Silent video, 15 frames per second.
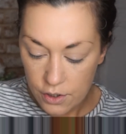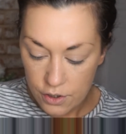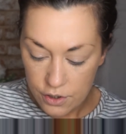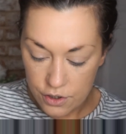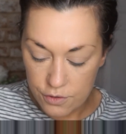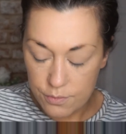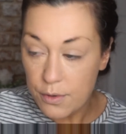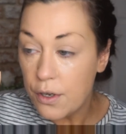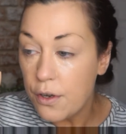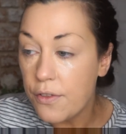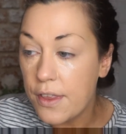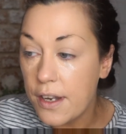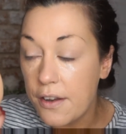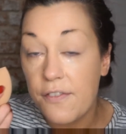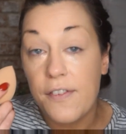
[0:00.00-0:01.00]

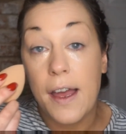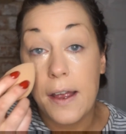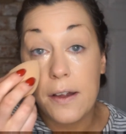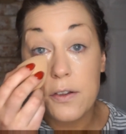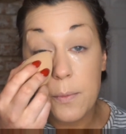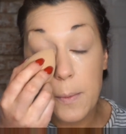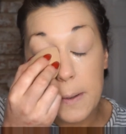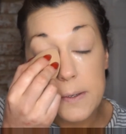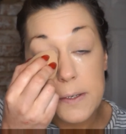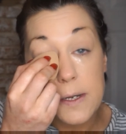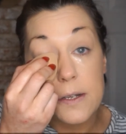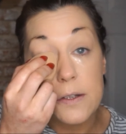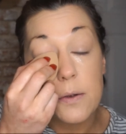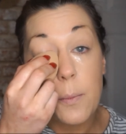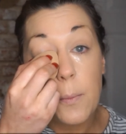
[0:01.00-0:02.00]
smoothing effect, which
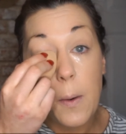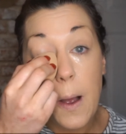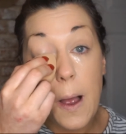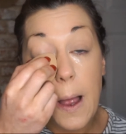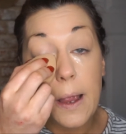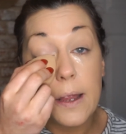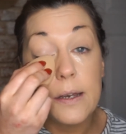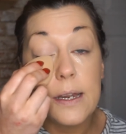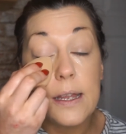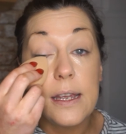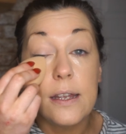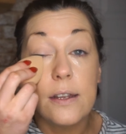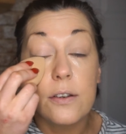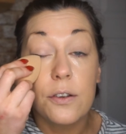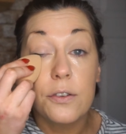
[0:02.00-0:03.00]
is what I
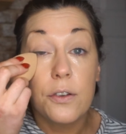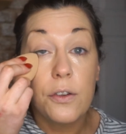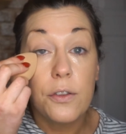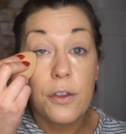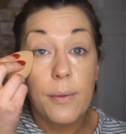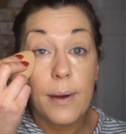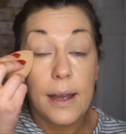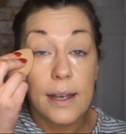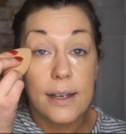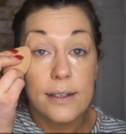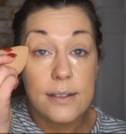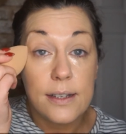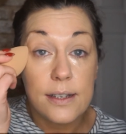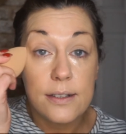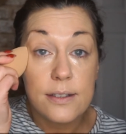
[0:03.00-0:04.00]
need, because
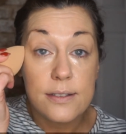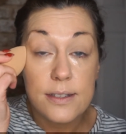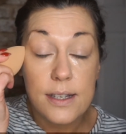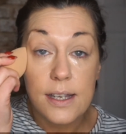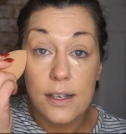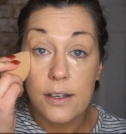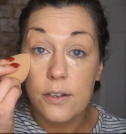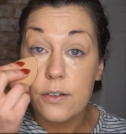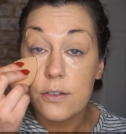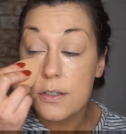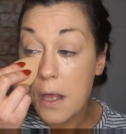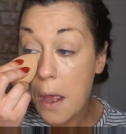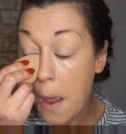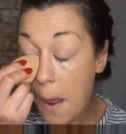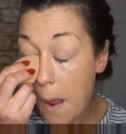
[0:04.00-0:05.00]
otherwise it
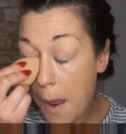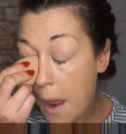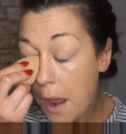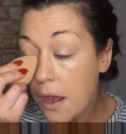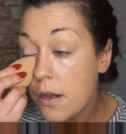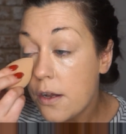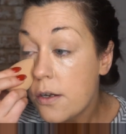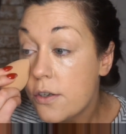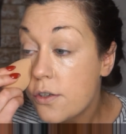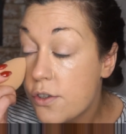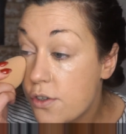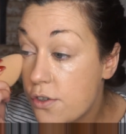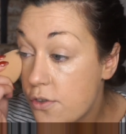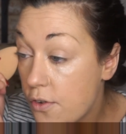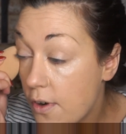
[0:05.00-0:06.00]
sinks
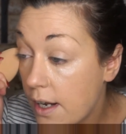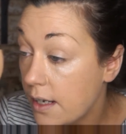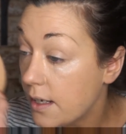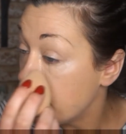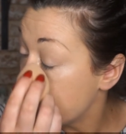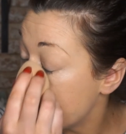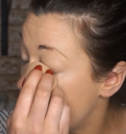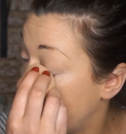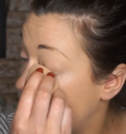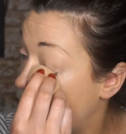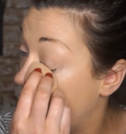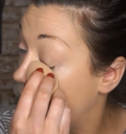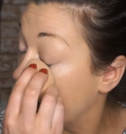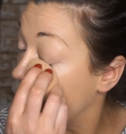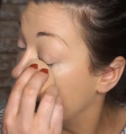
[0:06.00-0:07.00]
straight into my
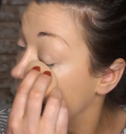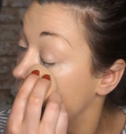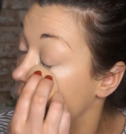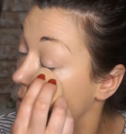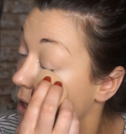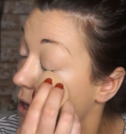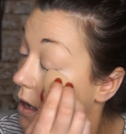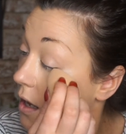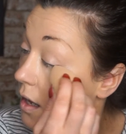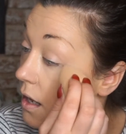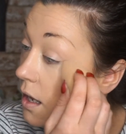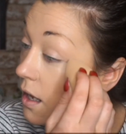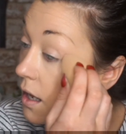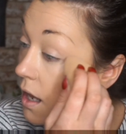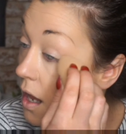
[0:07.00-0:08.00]
lines
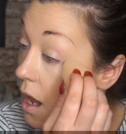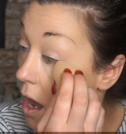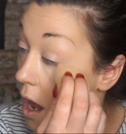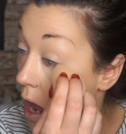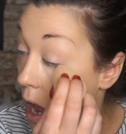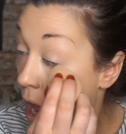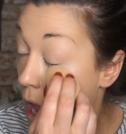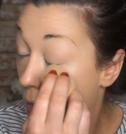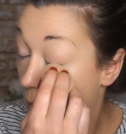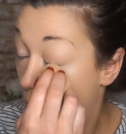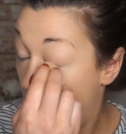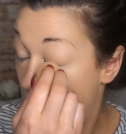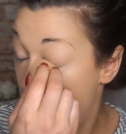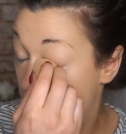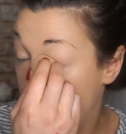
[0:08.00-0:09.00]

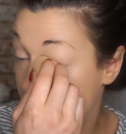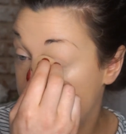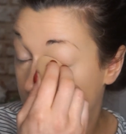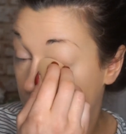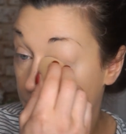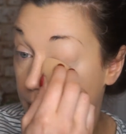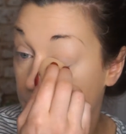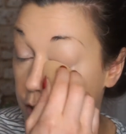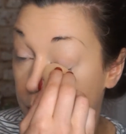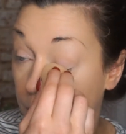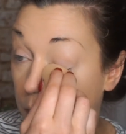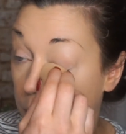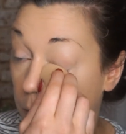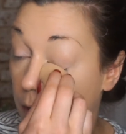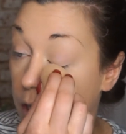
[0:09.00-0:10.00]
and basically makes me
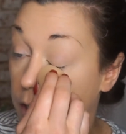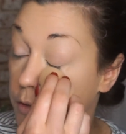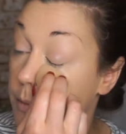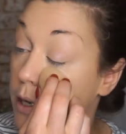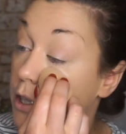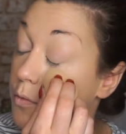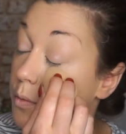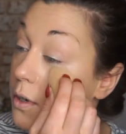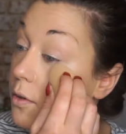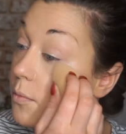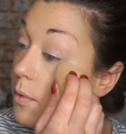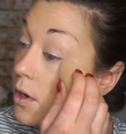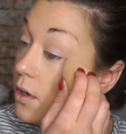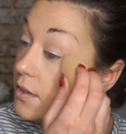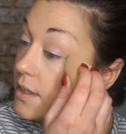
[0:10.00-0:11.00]
look worse, makes me look
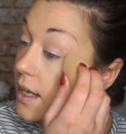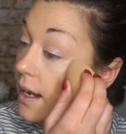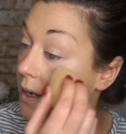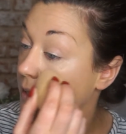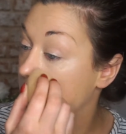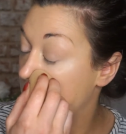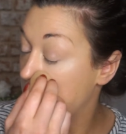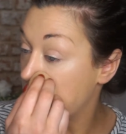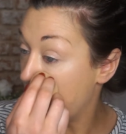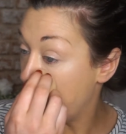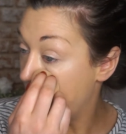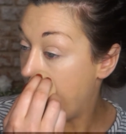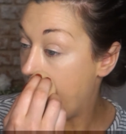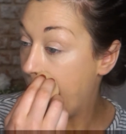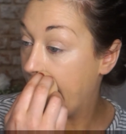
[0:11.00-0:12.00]
more tired. It
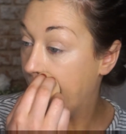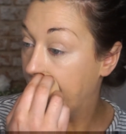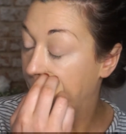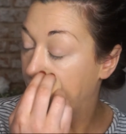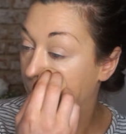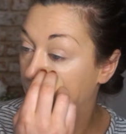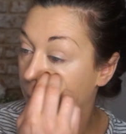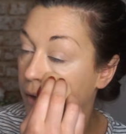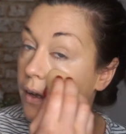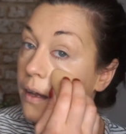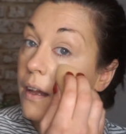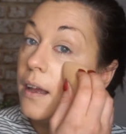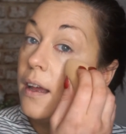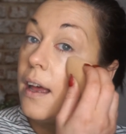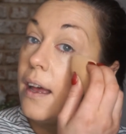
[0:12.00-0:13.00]
somehow
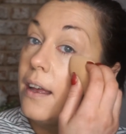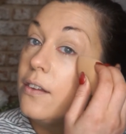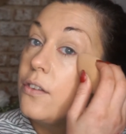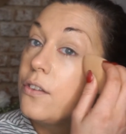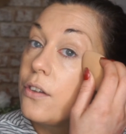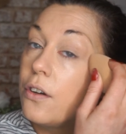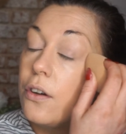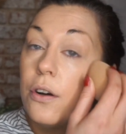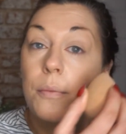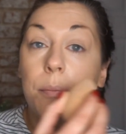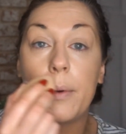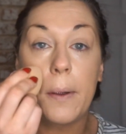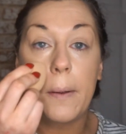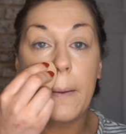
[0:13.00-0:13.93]
ends up